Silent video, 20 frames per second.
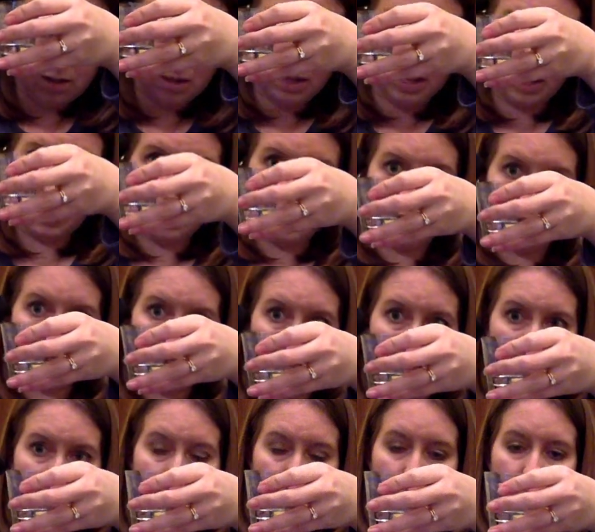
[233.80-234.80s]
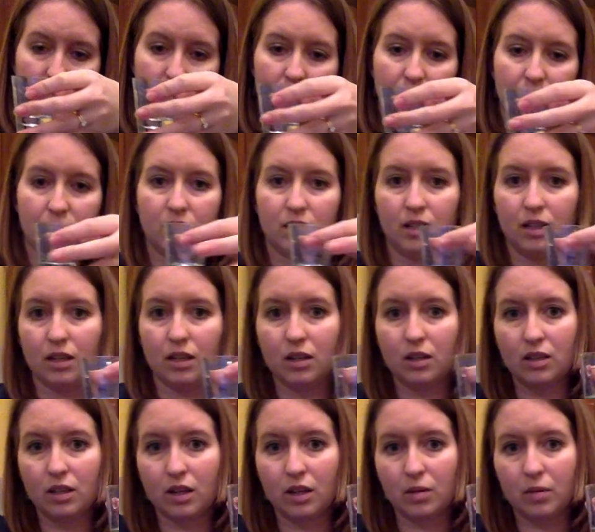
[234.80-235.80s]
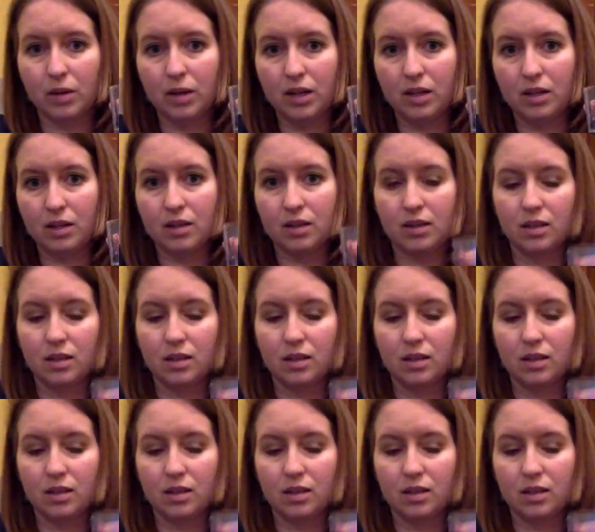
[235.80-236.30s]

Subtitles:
that it is a clear liquid.